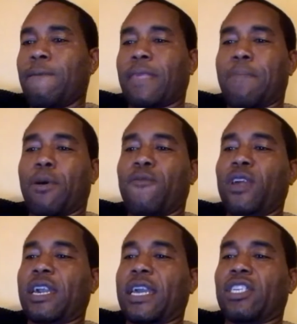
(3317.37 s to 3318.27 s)
They both
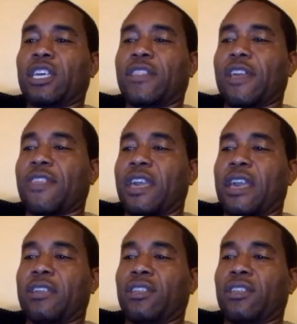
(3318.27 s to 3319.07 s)
look at each other at the end,